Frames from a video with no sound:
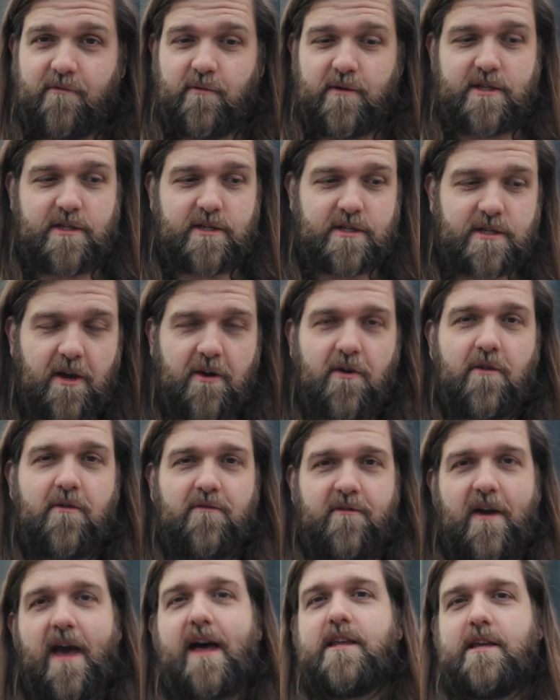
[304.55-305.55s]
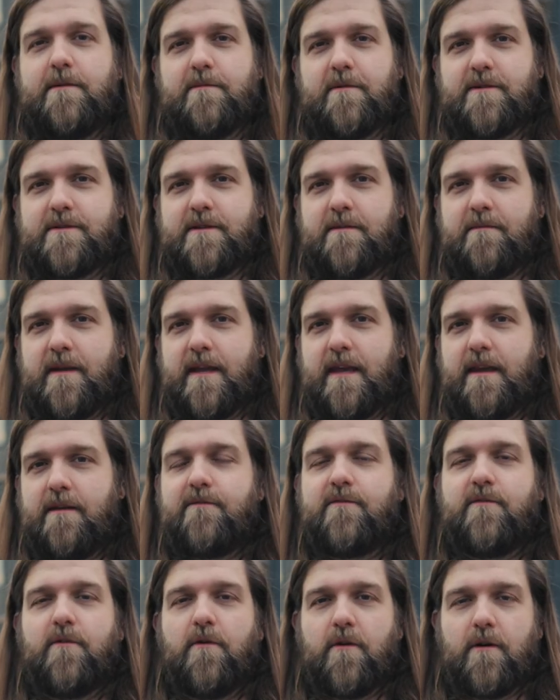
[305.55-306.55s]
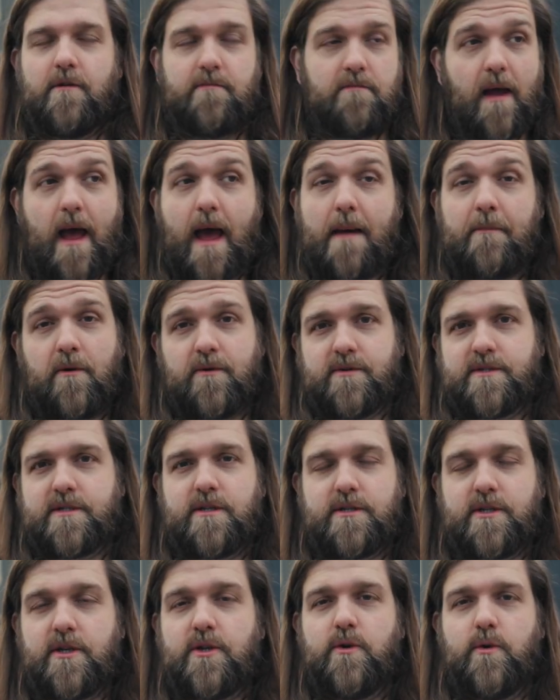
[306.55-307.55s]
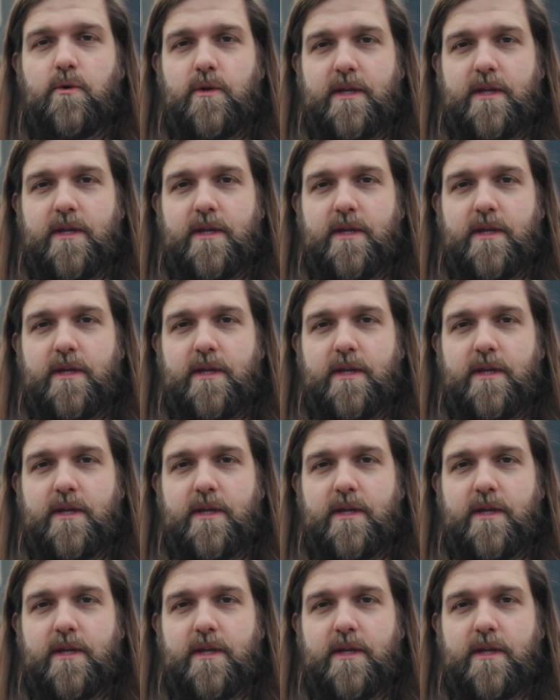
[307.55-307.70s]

was so valuable to me for almost 2